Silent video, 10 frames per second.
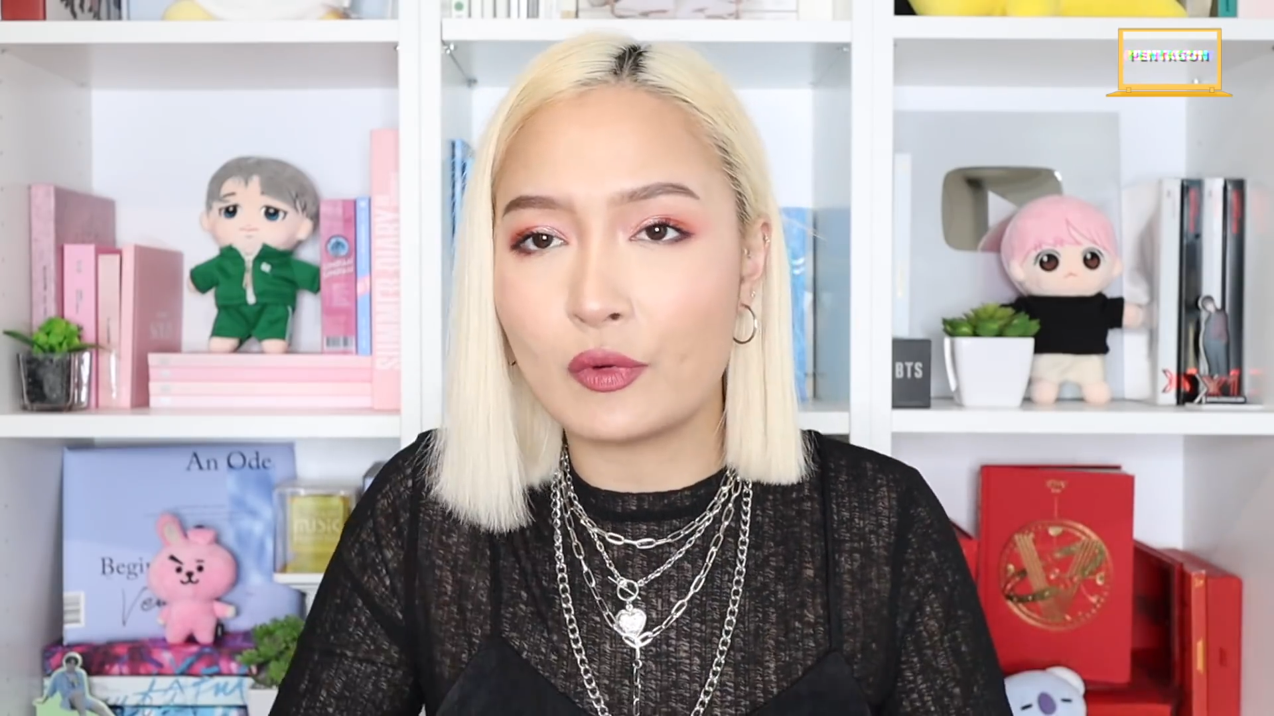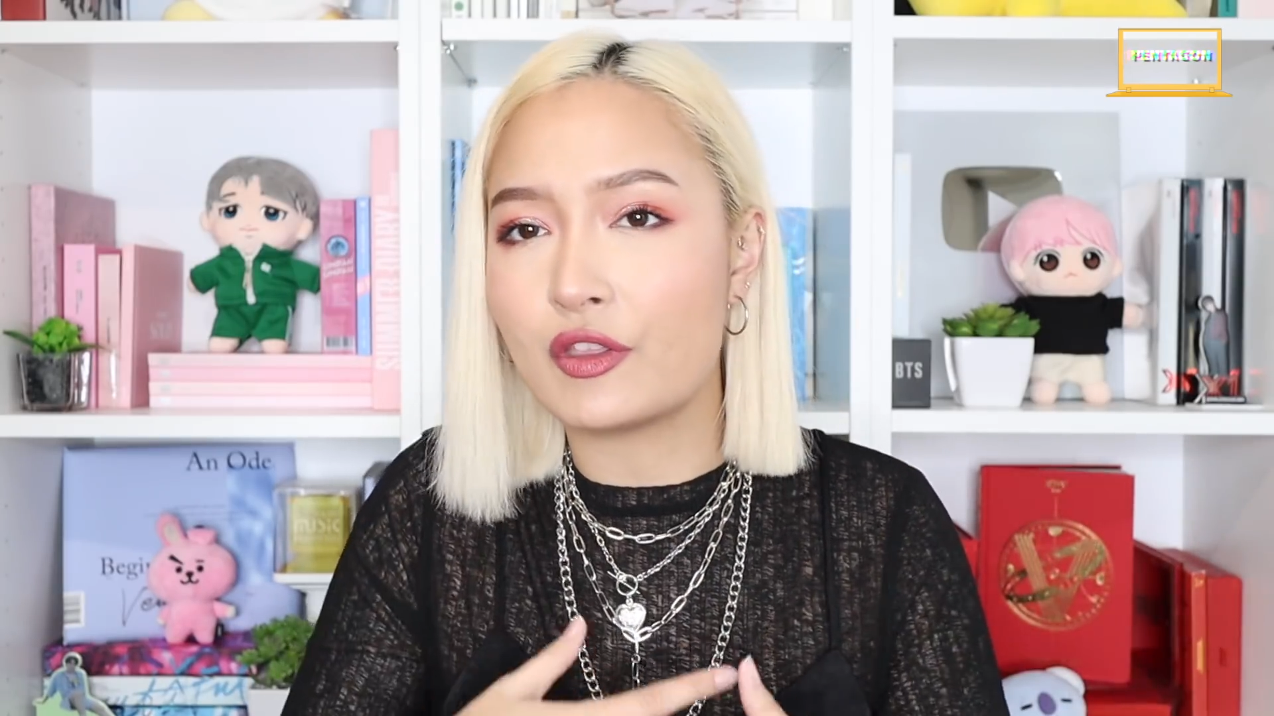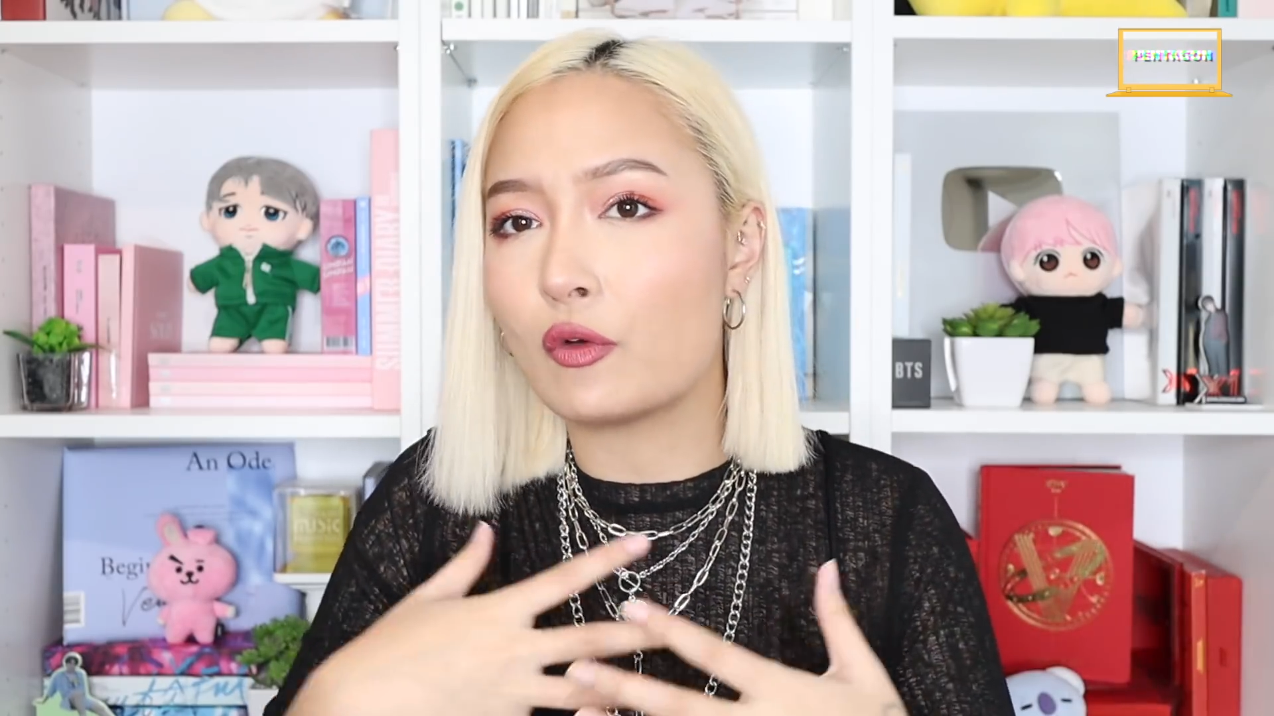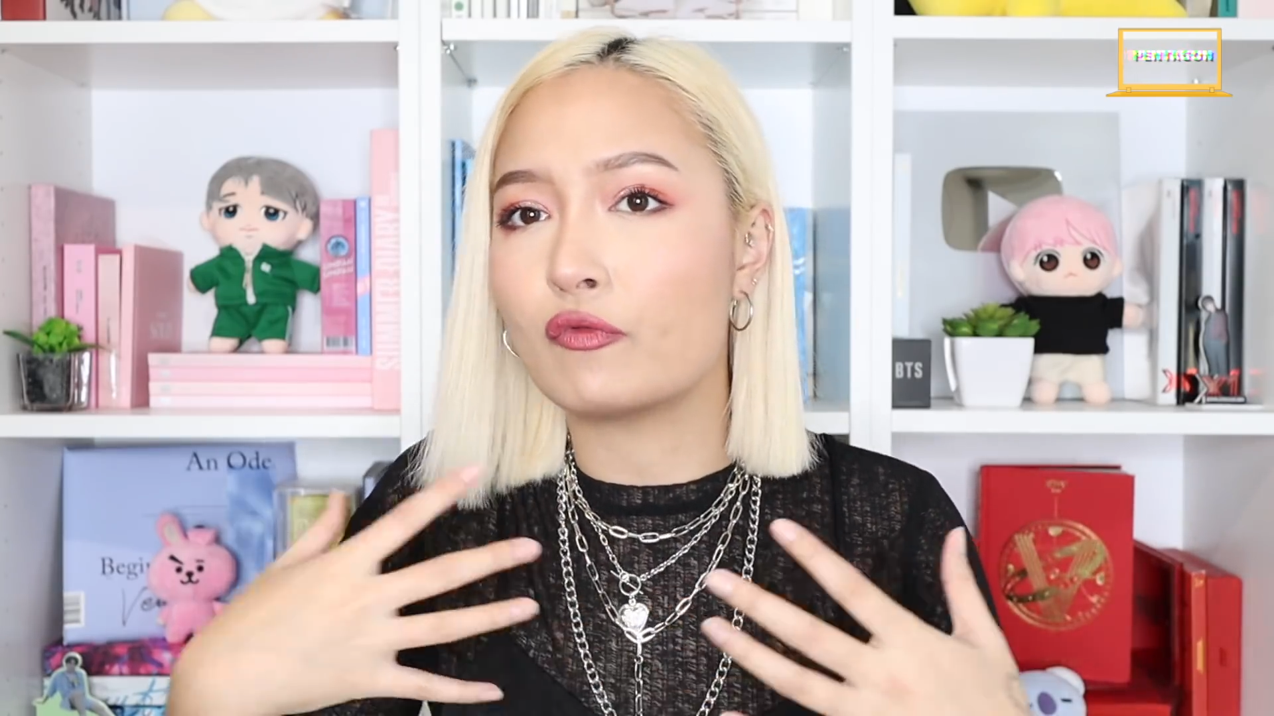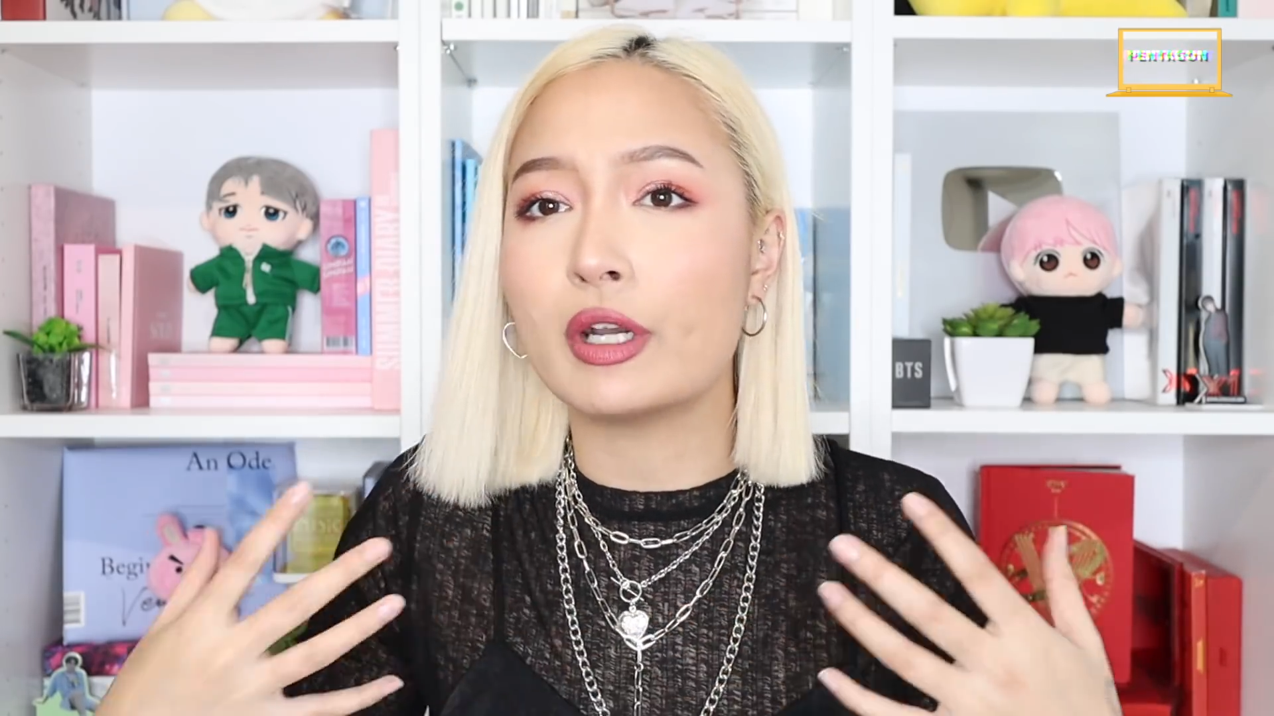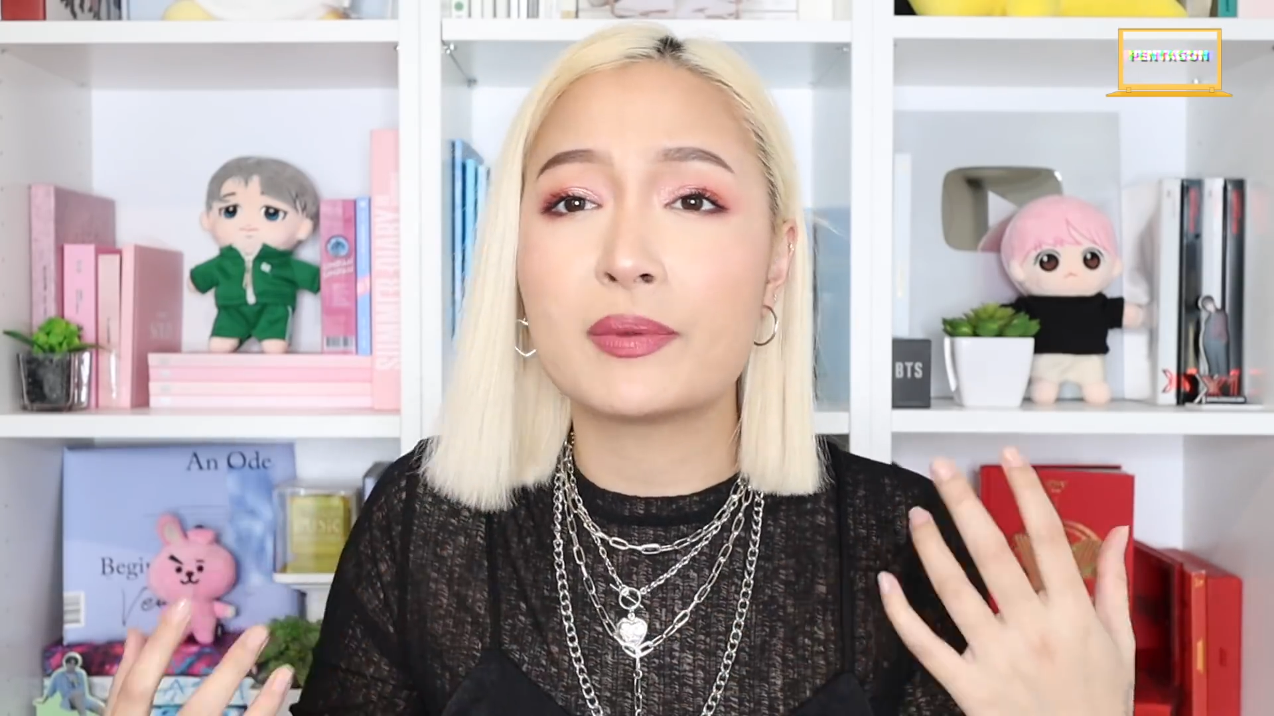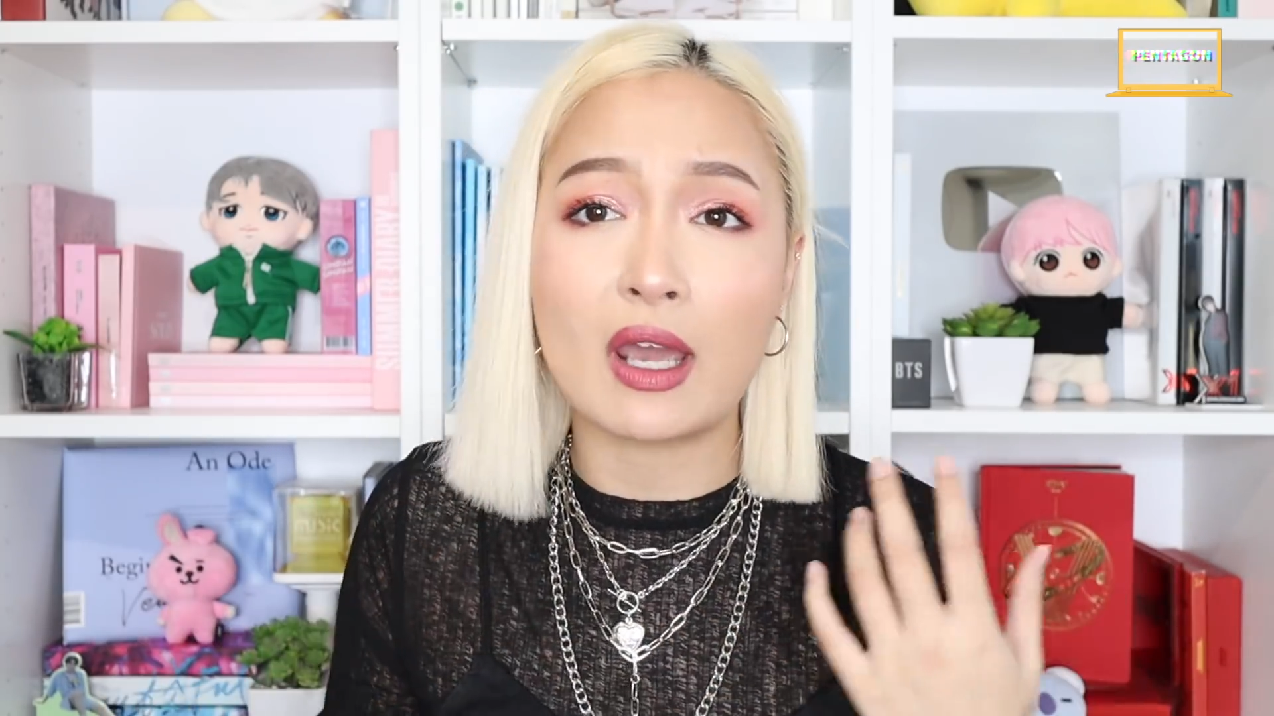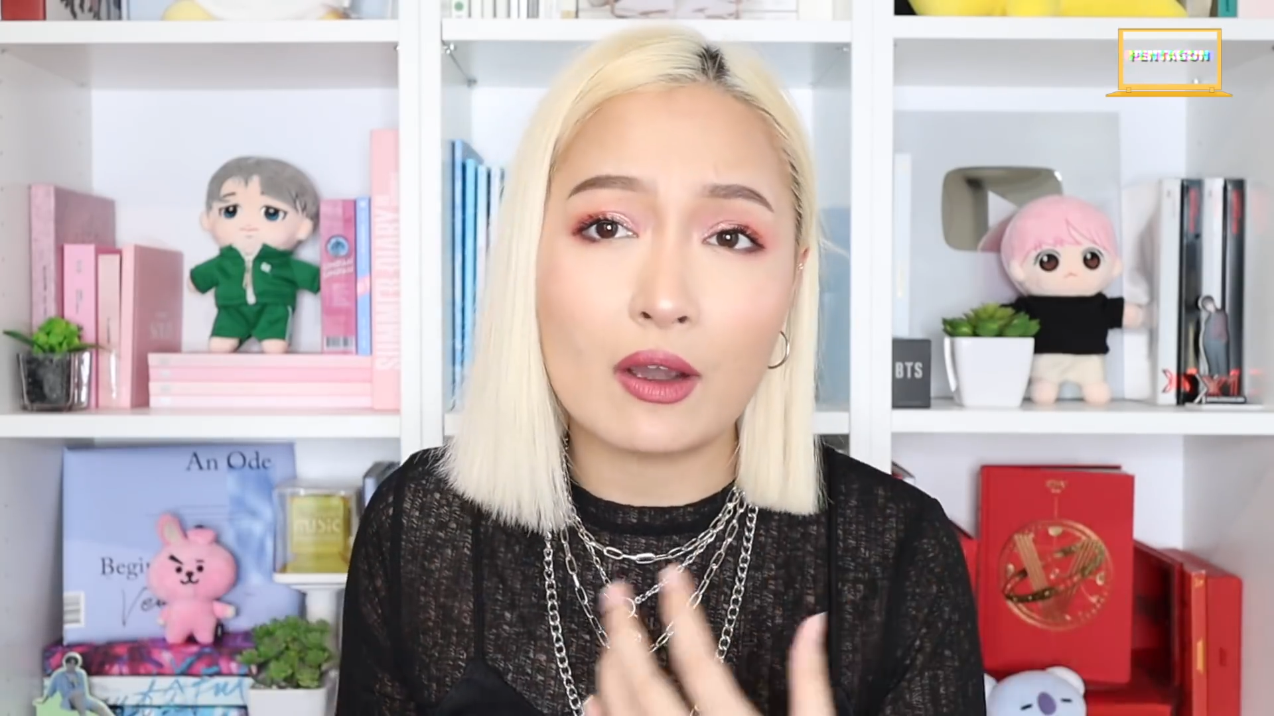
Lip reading: with the ripped